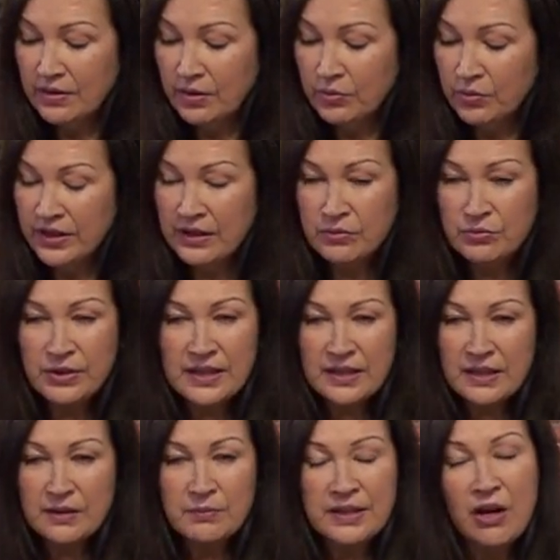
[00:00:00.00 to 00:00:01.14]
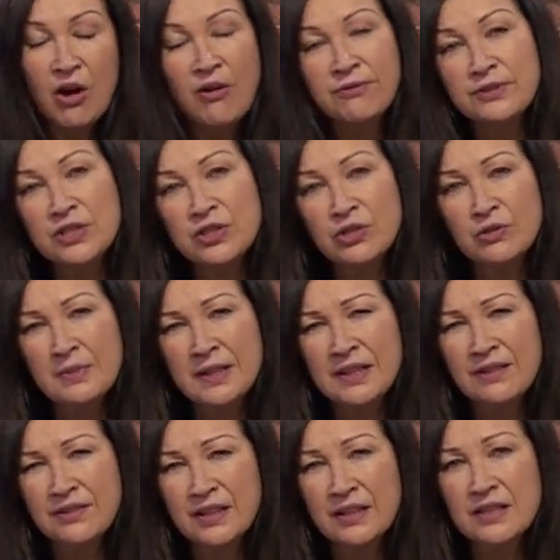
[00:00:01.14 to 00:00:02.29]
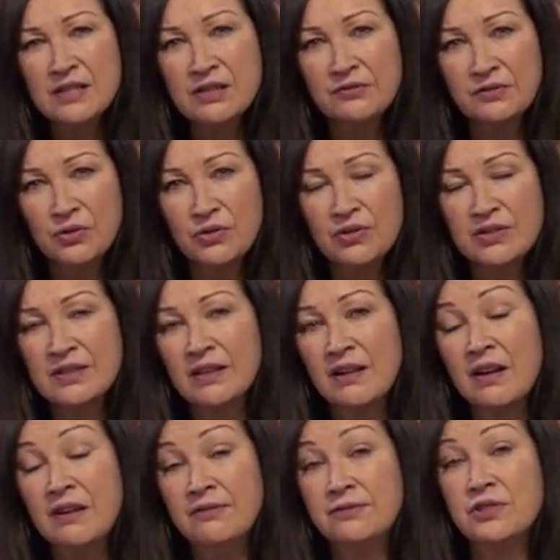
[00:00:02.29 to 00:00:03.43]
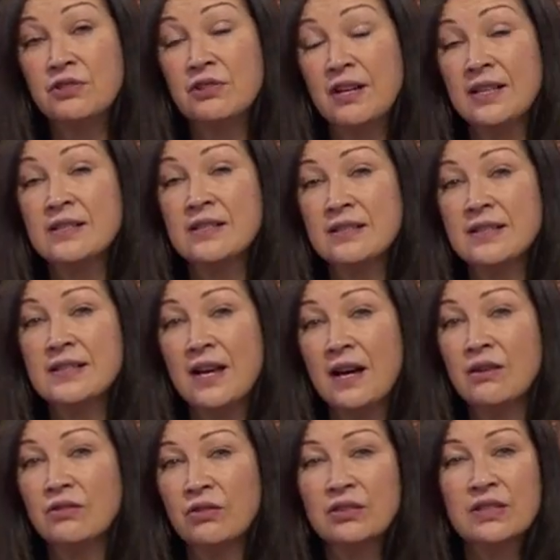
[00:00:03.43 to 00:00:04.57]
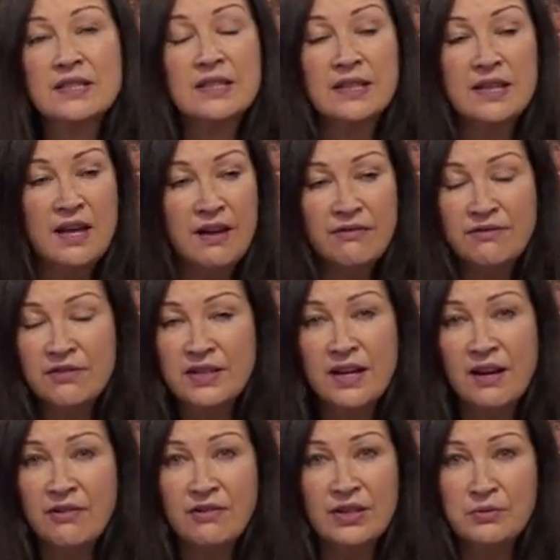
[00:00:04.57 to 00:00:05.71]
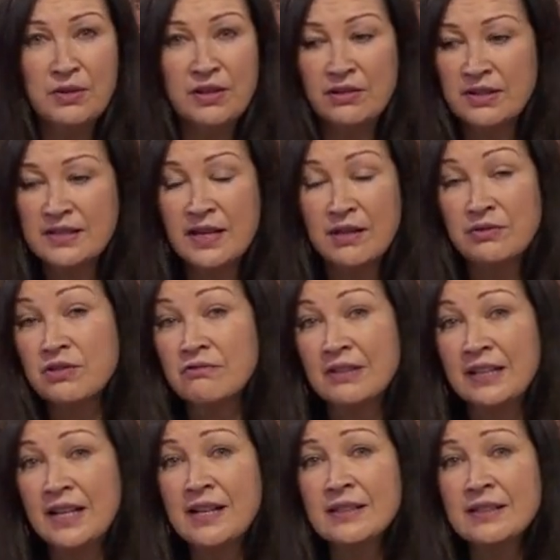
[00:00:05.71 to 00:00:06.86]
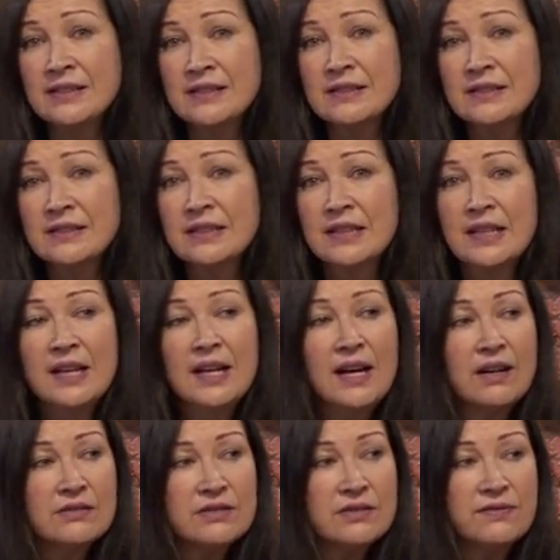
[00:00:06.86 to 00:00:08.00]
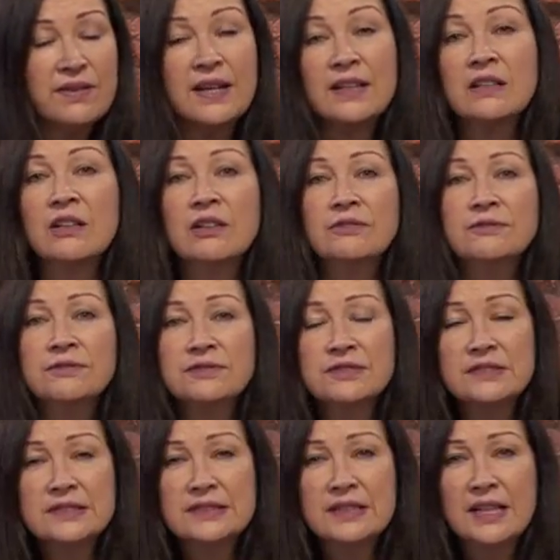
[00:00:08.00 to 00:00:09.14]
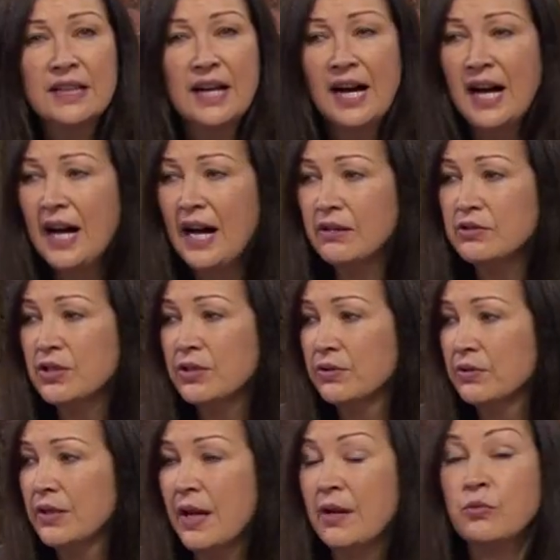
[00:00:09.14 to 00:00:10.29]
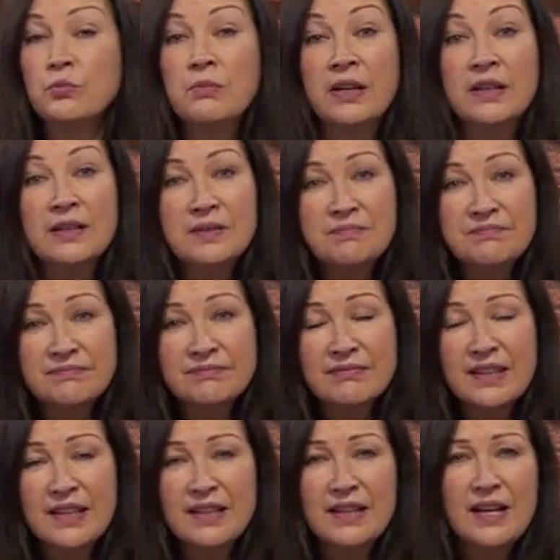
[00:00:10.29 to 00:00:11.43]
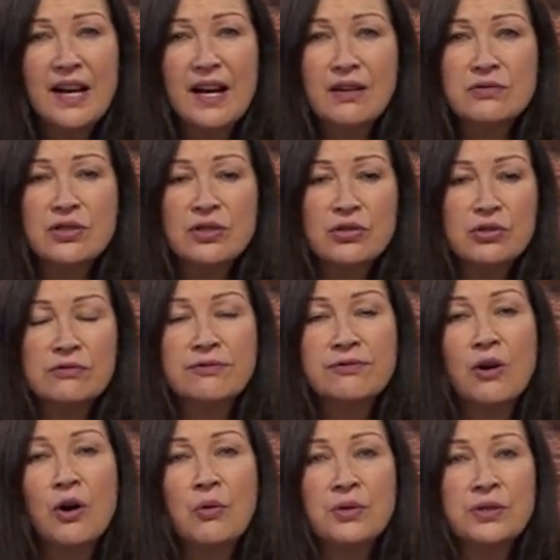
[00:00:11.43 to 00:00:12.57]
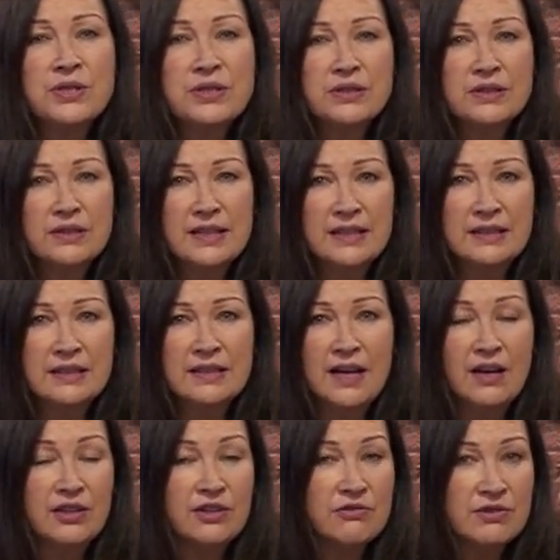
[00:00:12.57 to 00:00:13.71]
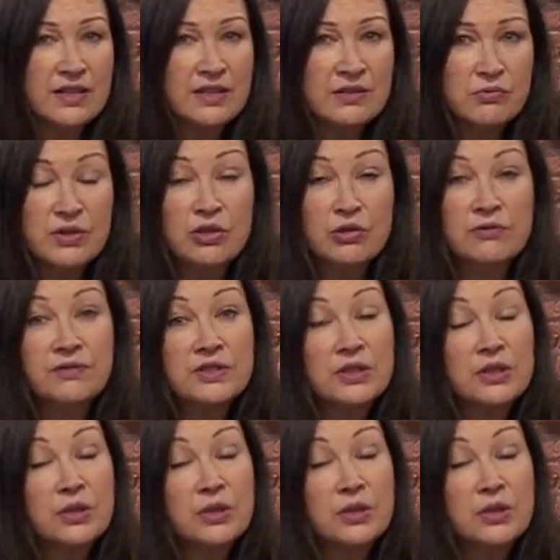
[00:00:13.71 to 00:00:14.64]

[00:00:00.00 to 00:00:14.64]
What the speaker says: We can be offered so many things, folks, and life tries this out on us in every area, whether it's how to relax, how to find love, how to get money, how to go forward in our careers. We go for the